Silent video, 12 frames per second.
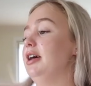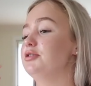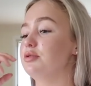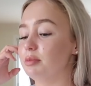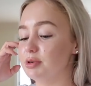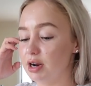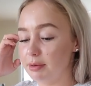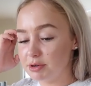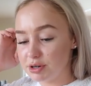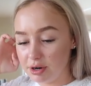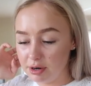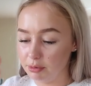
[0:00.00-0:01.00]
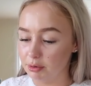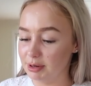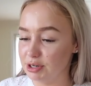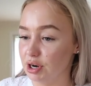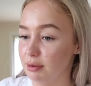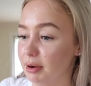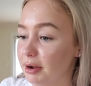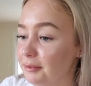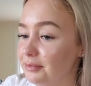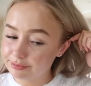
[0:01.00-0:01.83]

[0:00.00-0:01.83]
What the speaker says: actual pajama shirt, it would be cheaper.